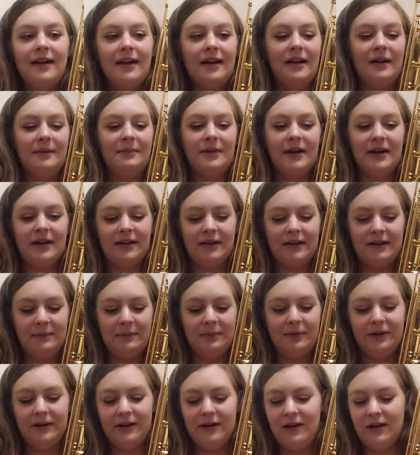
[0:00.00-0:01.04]
I'm not going to
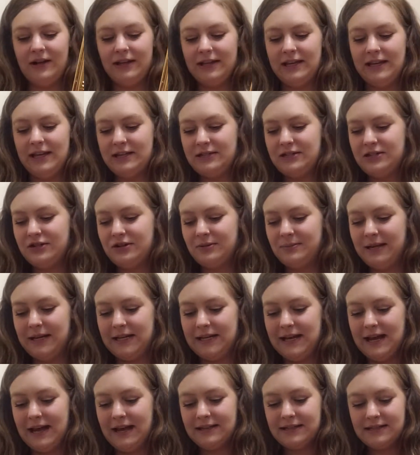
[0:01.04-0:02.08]
put it on the instrument
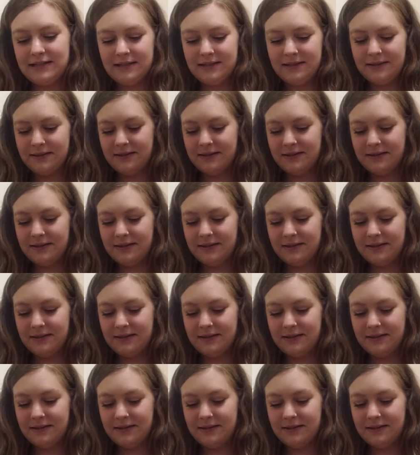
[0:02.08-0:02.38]
yet.